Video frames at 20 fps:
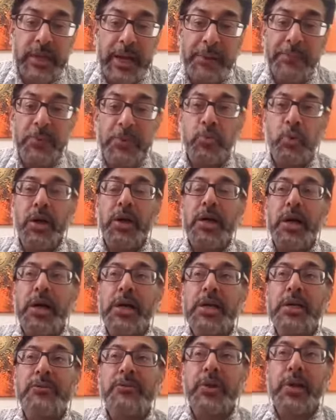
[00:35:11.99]
I mean, what
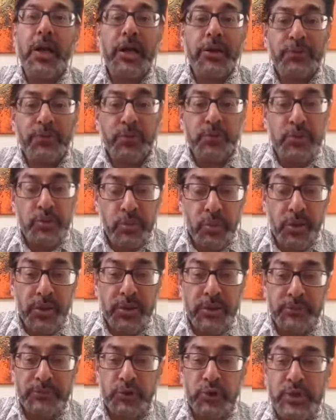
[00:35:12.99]
kind of a life would you
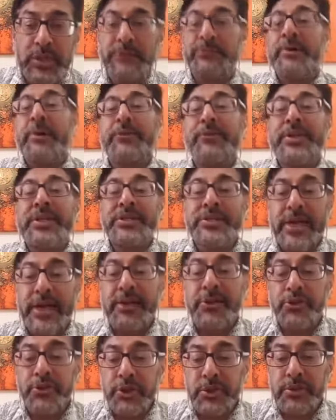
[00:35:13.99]
want if you never have any
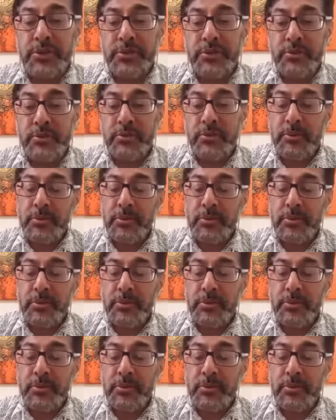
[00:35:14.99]
challenges?